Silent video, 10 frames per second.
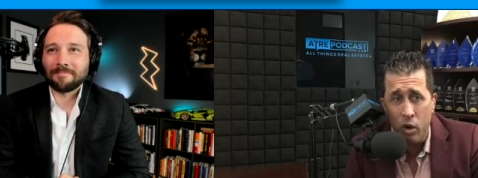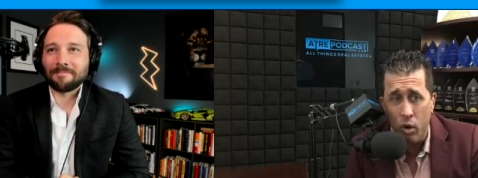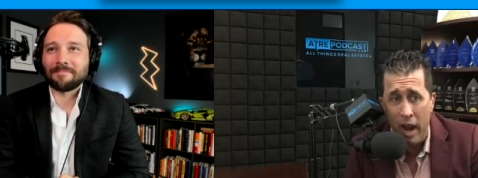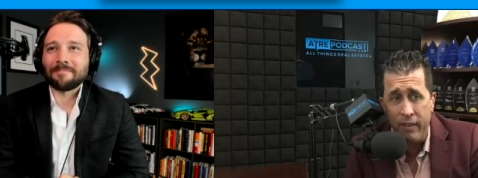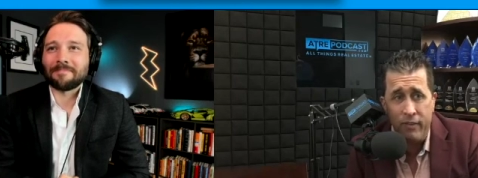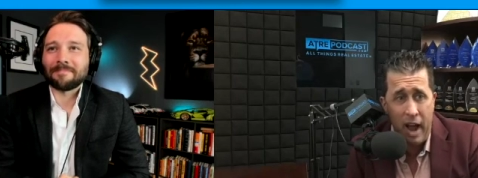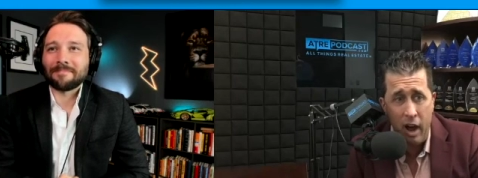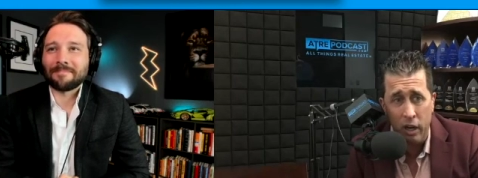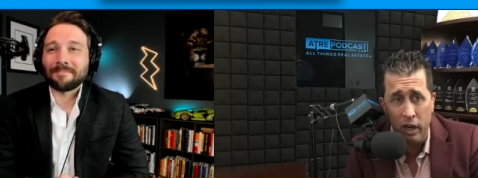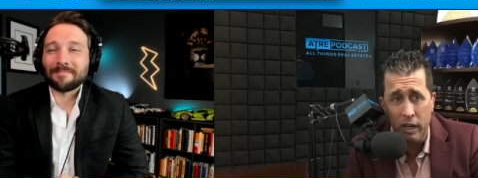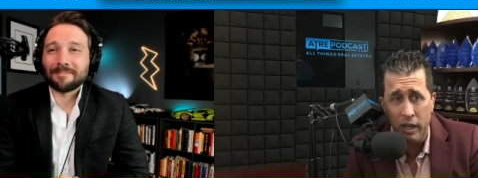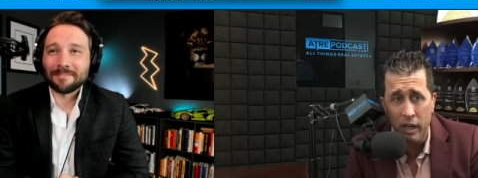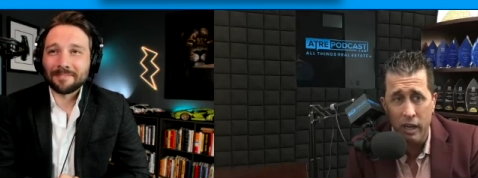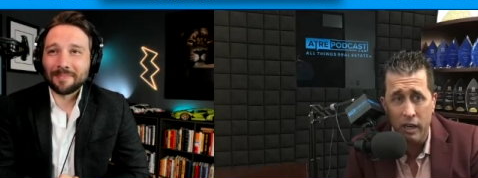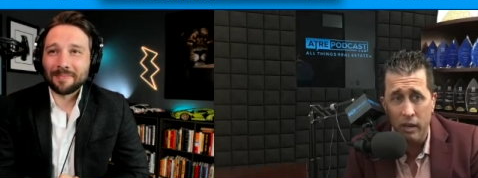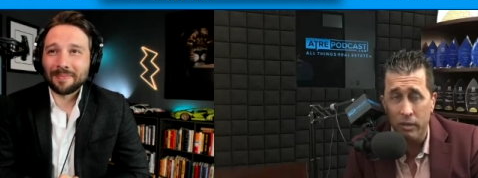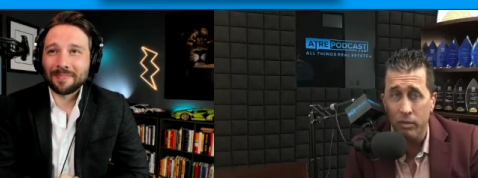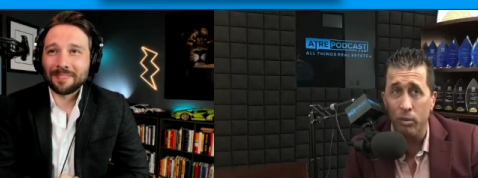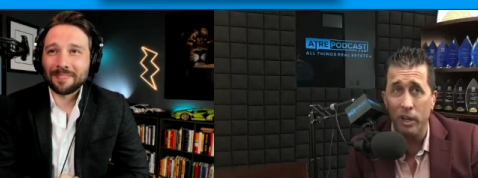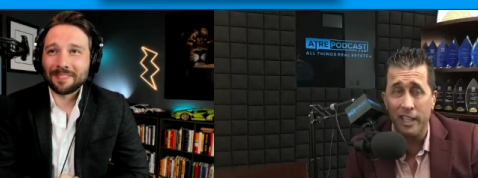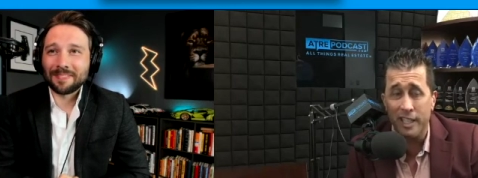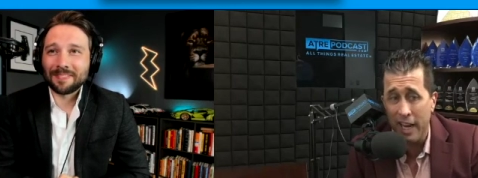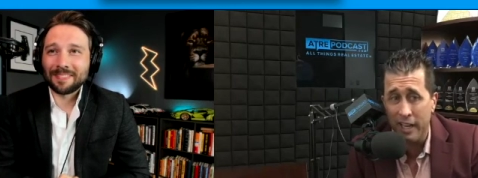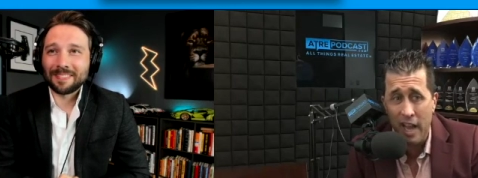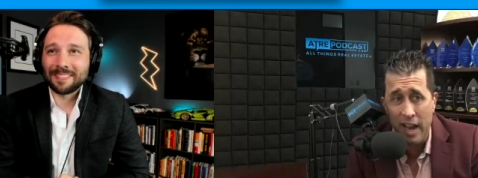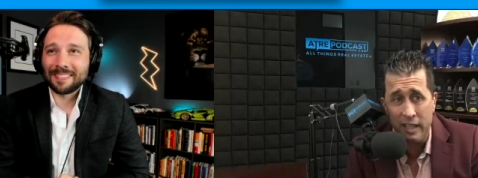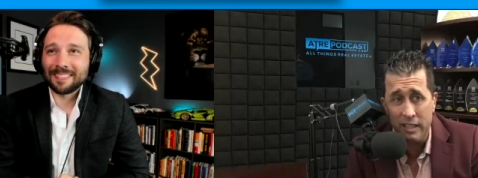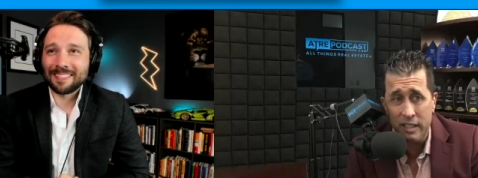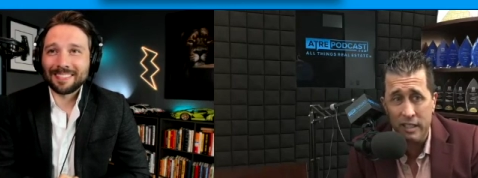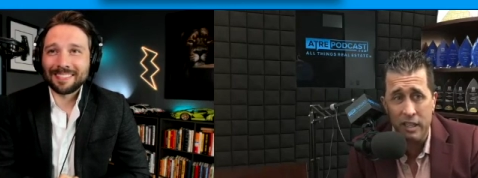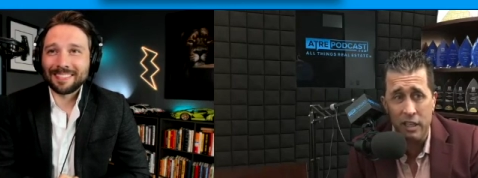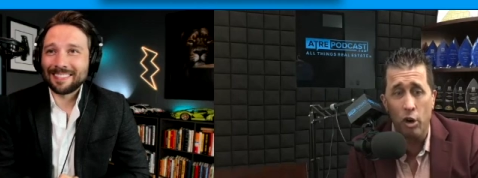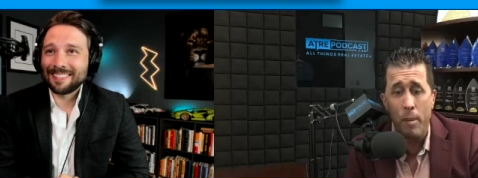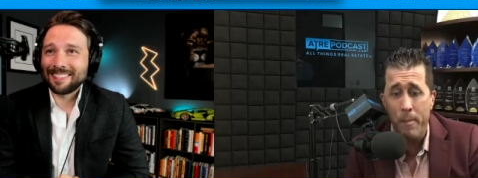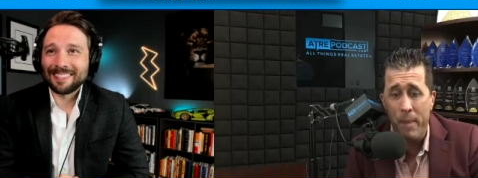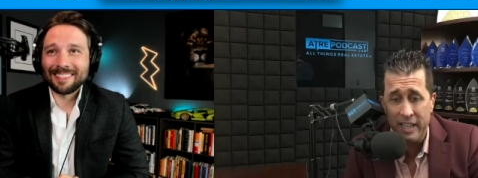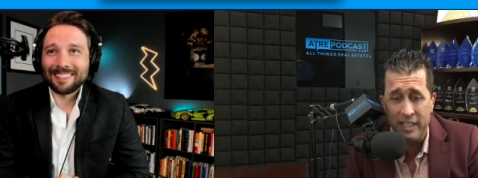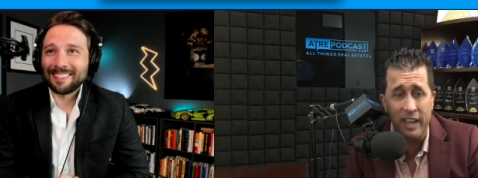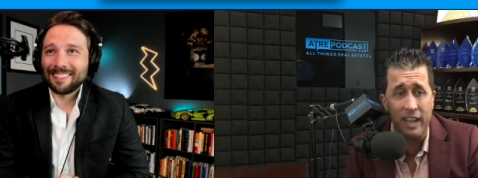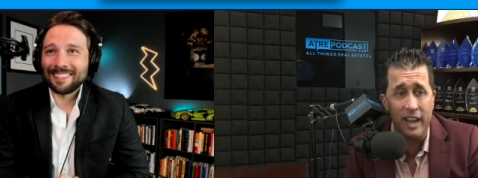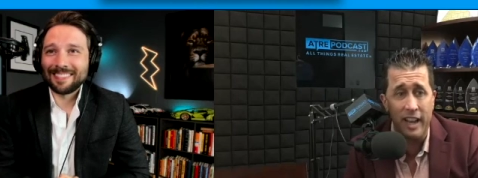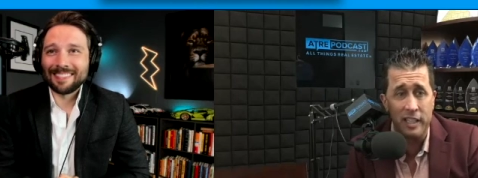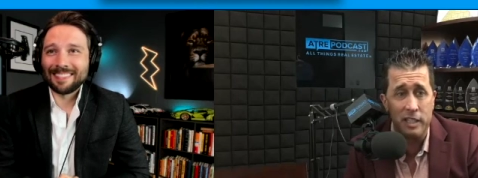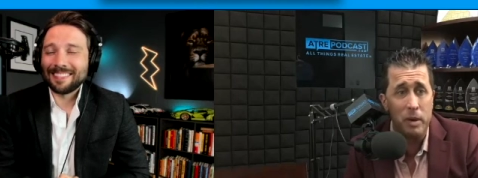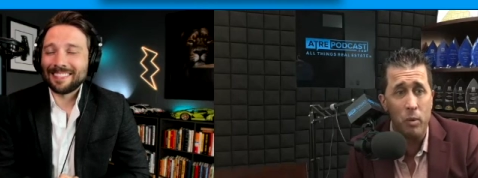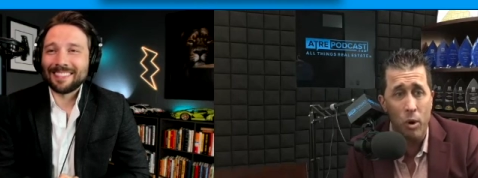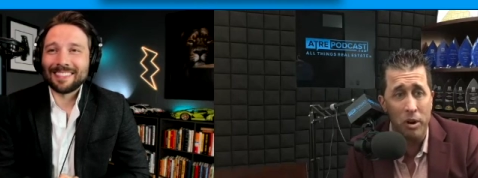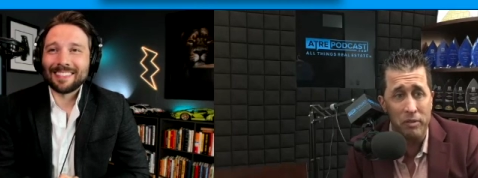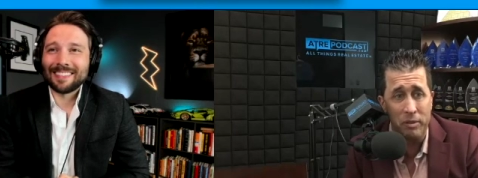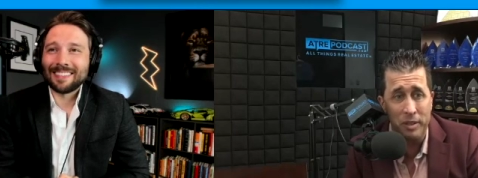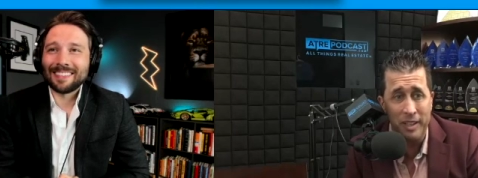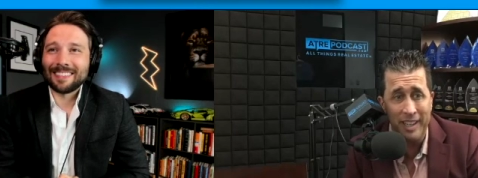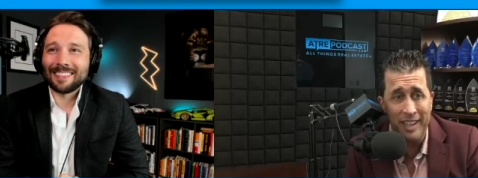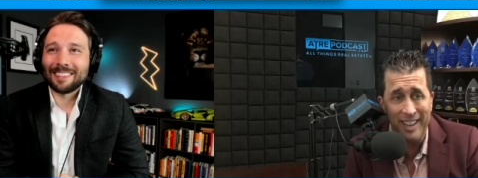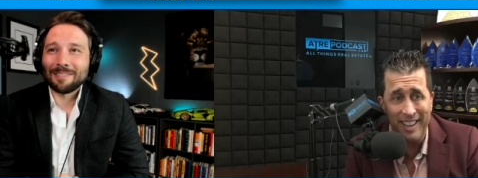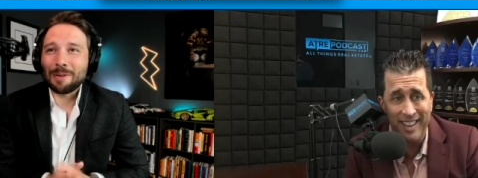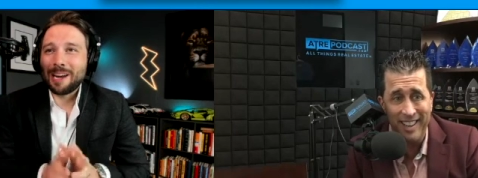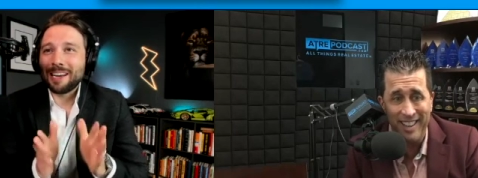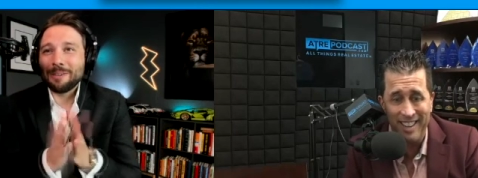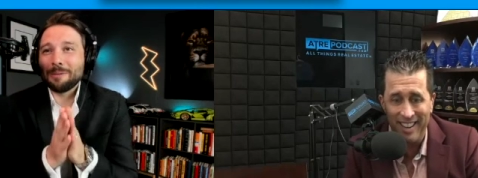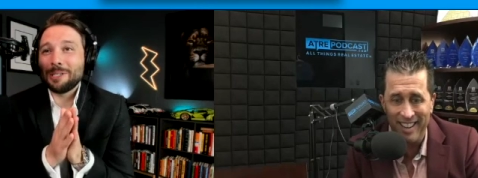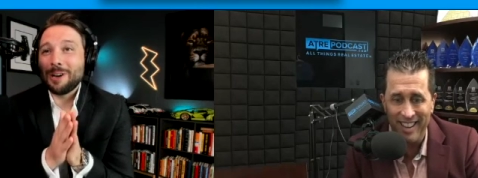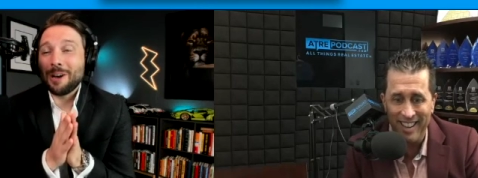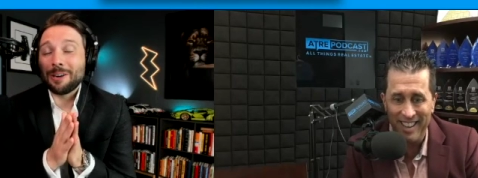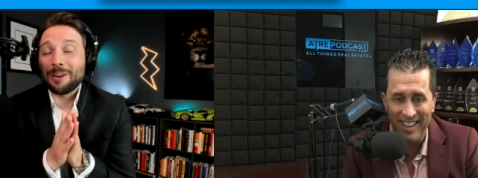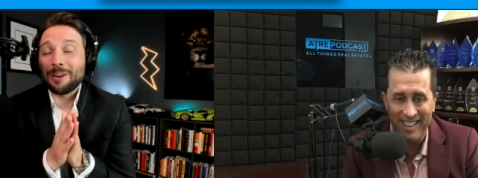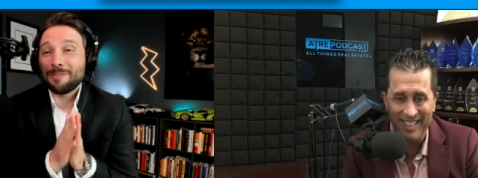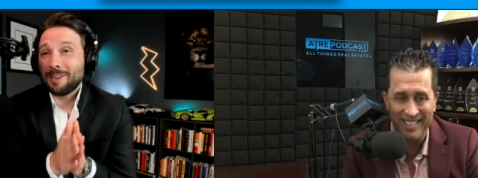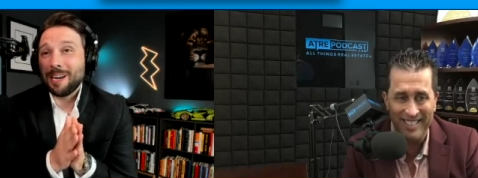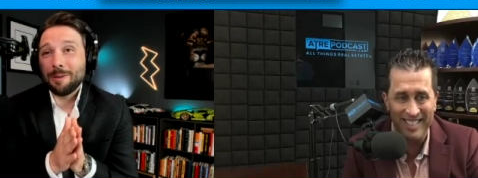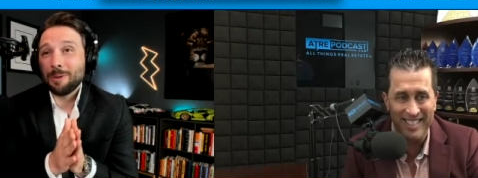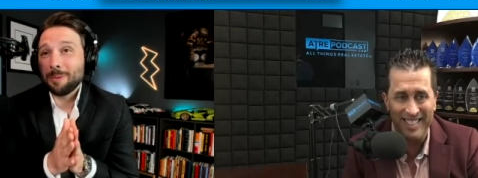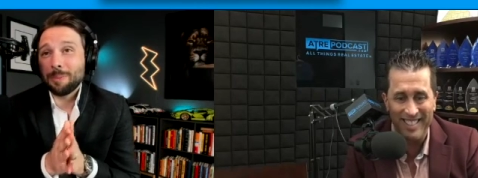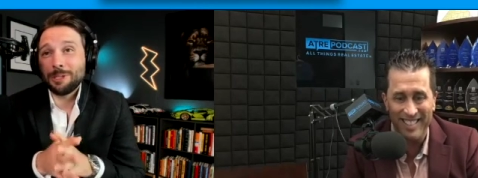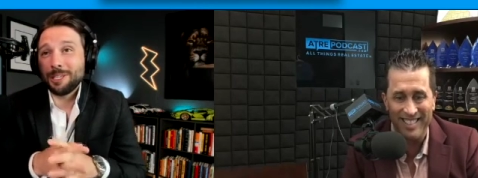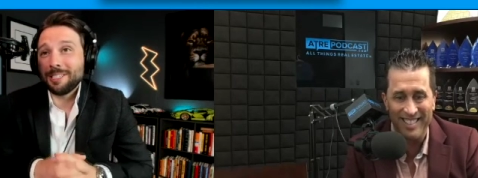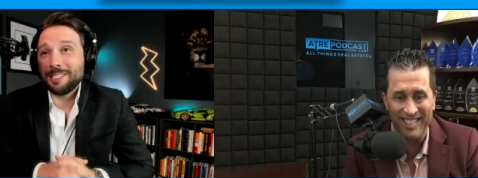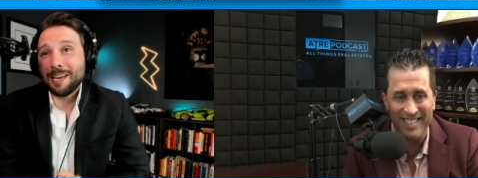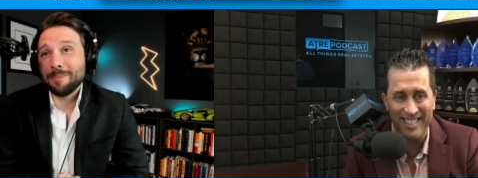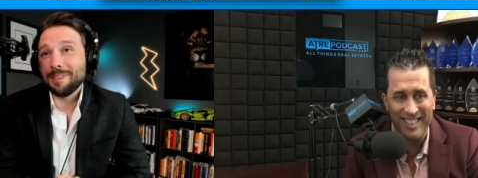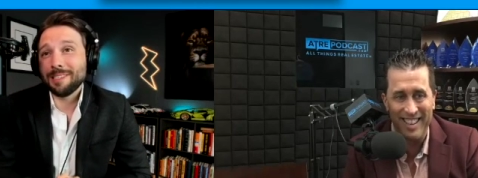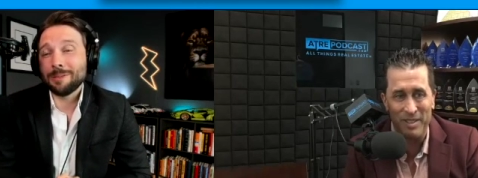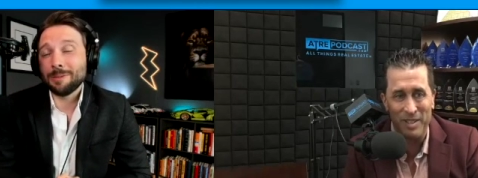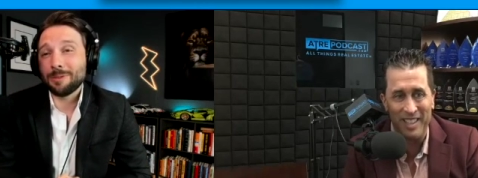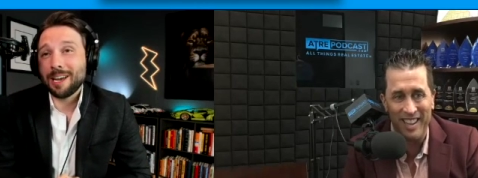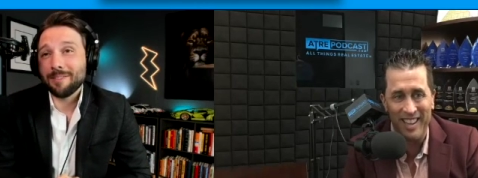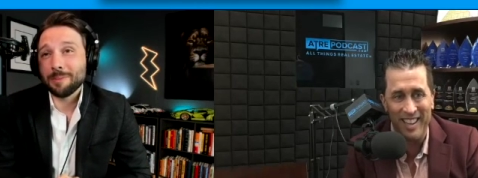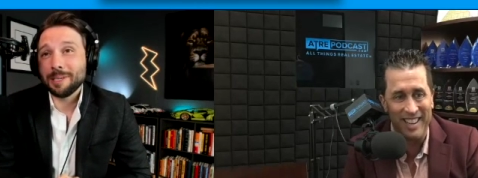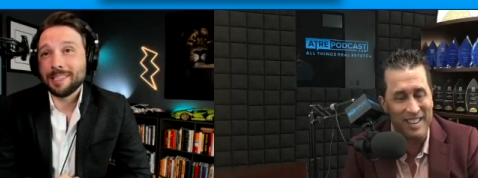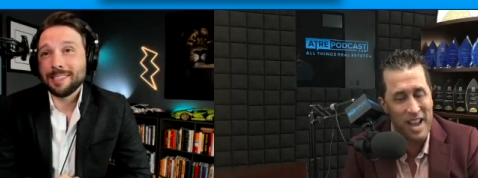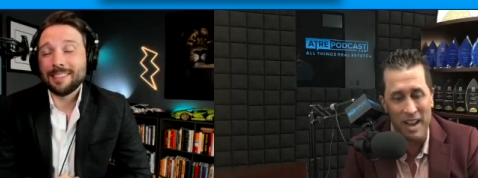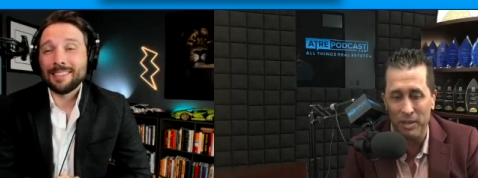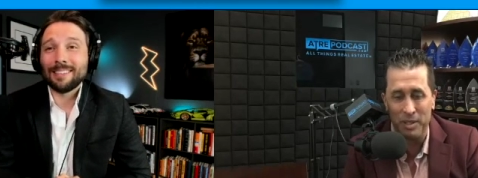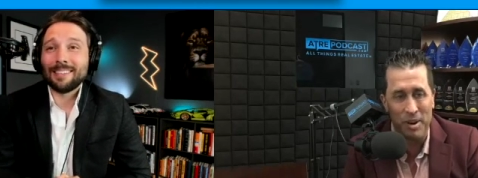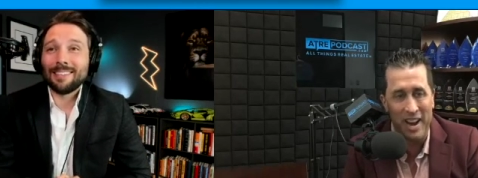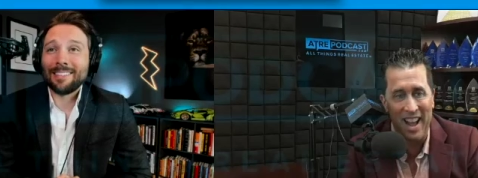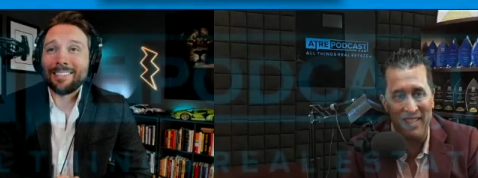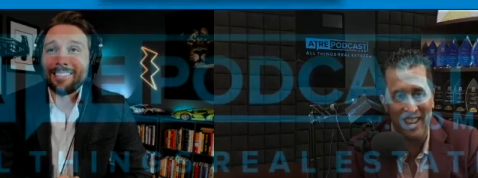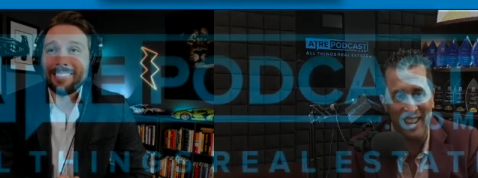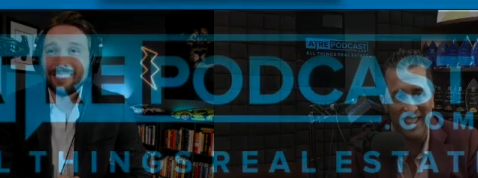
Speaker 1: Greg Fowler, Real Estate Titans, you're amazing and it's been wonderful.
Speaker 2: Brad, it was an honor. I really appreciate your time. Thanks so much for having me.
Speaker 1: It was great having you.